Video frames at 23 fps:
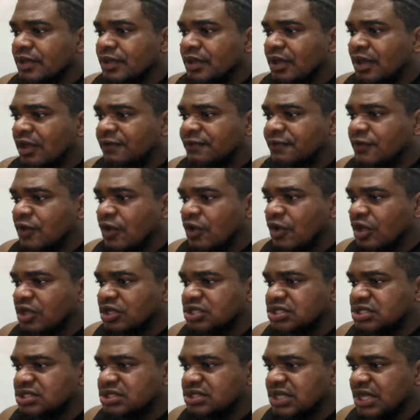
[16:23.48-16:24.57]
Of
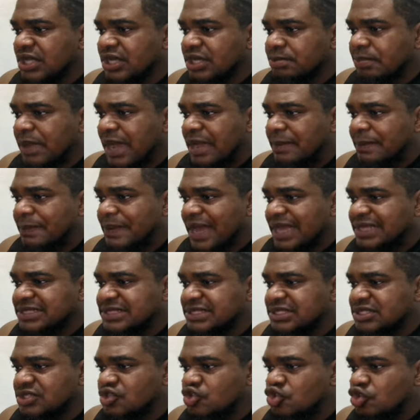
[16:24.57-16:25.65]
course, then it
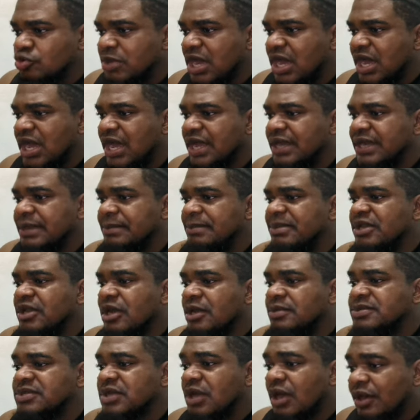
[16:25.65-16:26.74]
bypasses Cuba and then
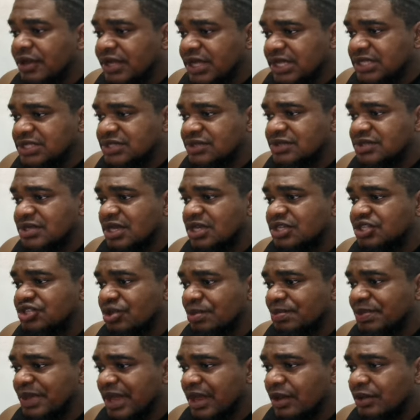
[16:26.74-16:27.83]
becomes a hurricane, so it's gonna
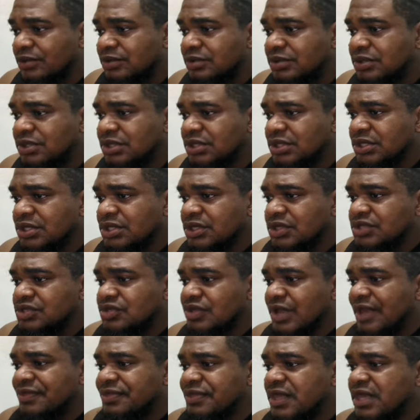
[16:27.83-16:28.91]
drop down. So
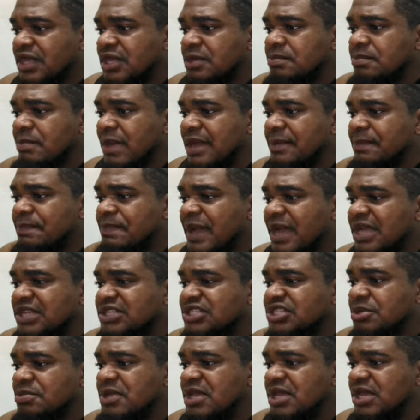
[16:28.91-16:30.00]
I think it might pass
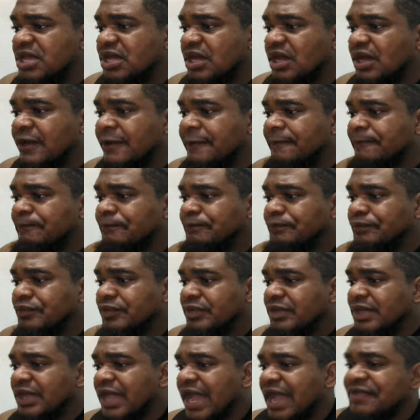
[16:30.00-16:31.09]
Jamaica.
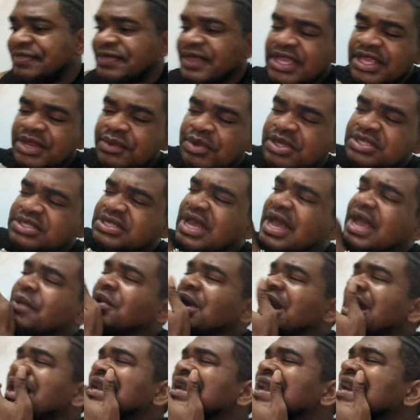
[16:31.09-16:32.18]
I think it was
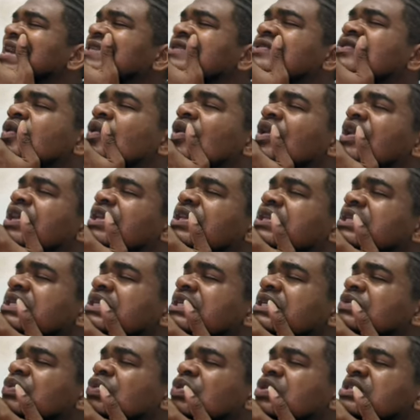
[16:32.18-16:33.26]
when I last saw it,
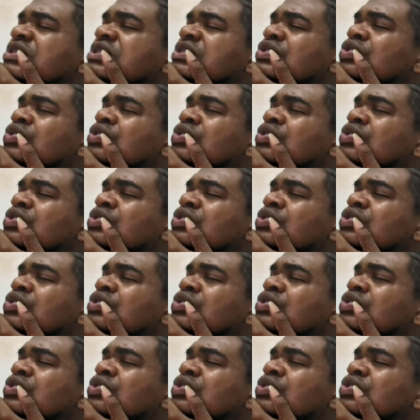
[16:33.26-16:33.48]
it was